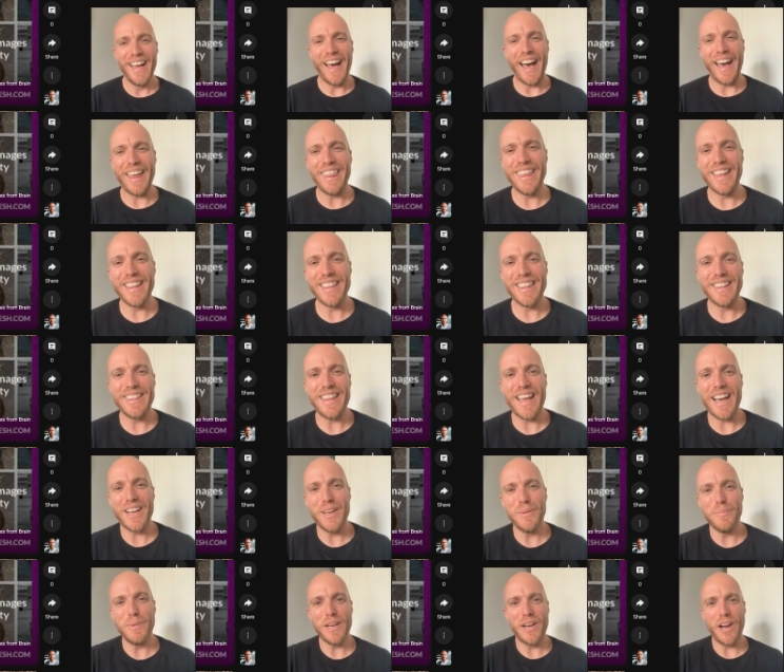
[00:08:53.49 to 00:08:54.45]
I think
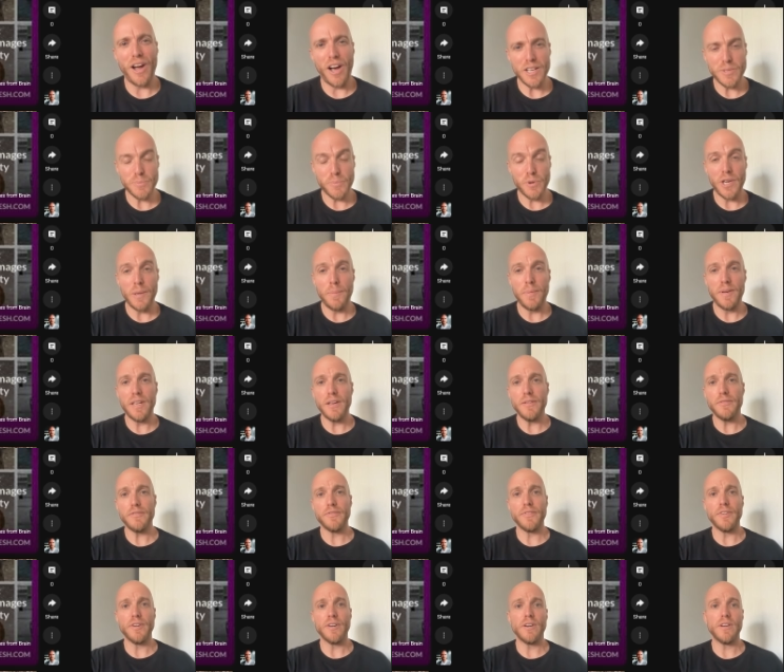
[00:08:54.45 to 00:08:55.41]
that could be cost prohibitive
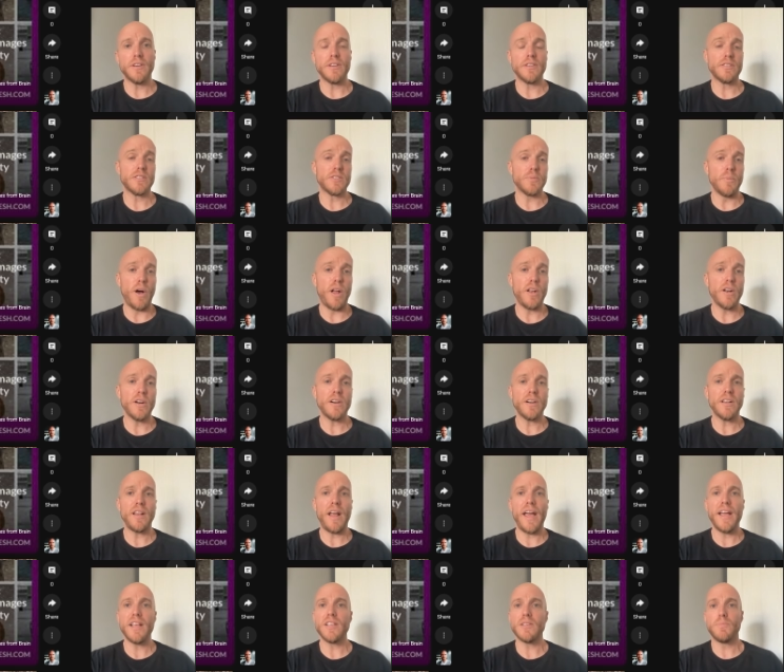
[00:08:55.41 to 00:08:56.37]
for smaller
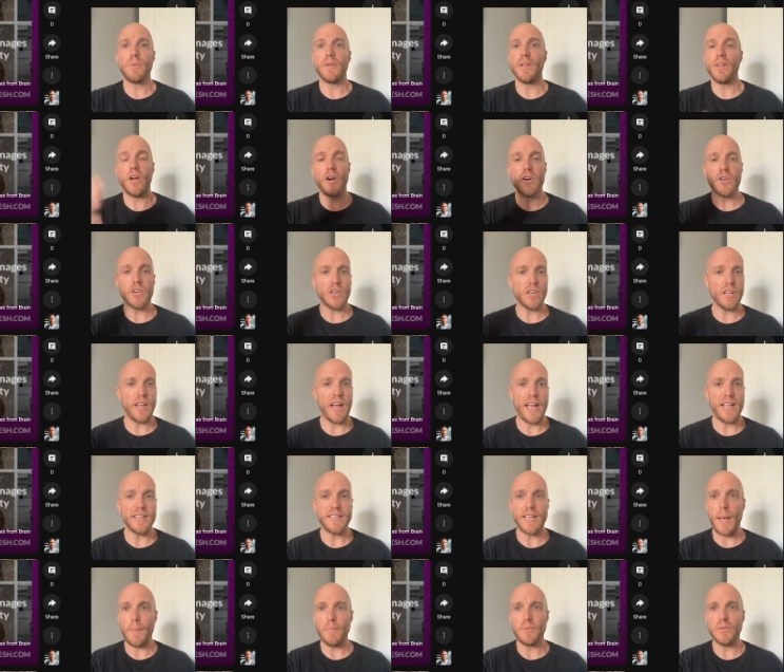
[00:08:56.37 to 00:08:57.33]
clients, but larger
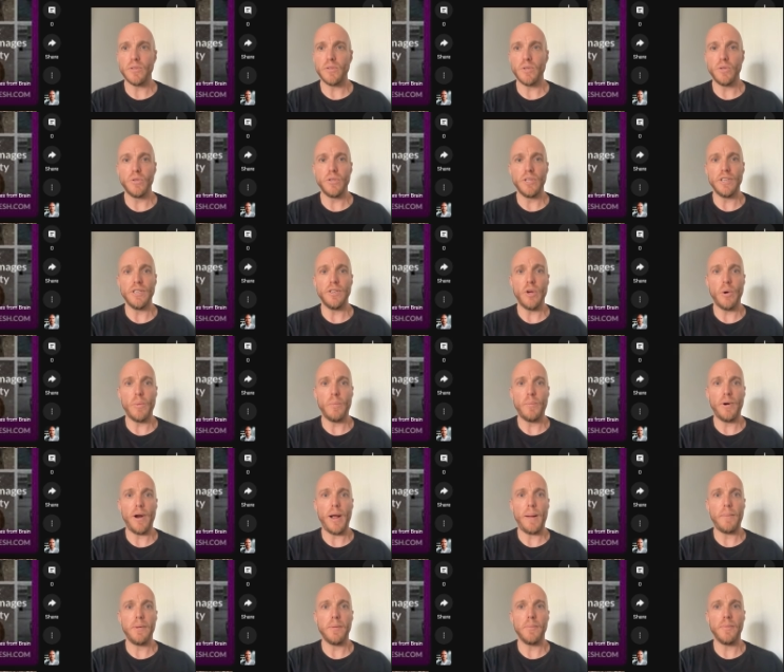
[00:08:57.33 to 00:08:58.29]
clients, absolutely, no
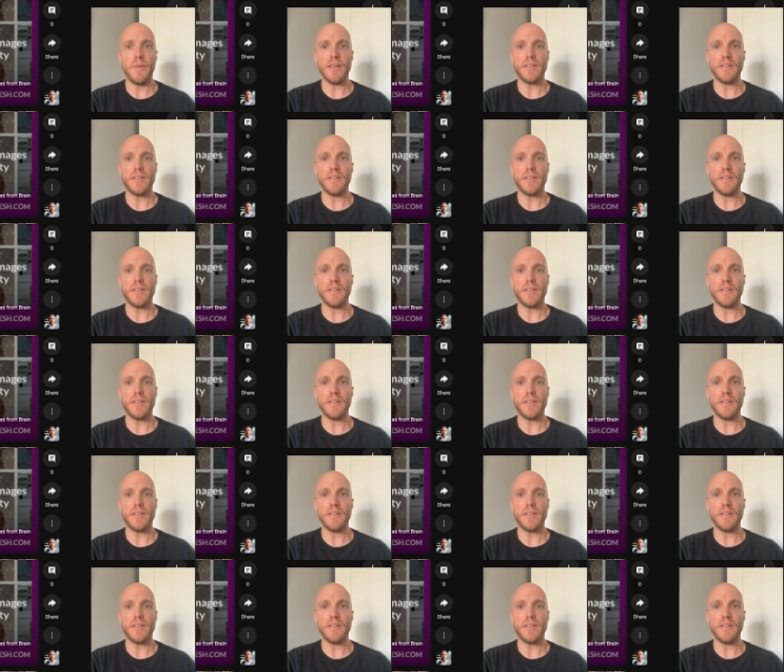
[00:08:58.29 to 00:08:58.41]
problem.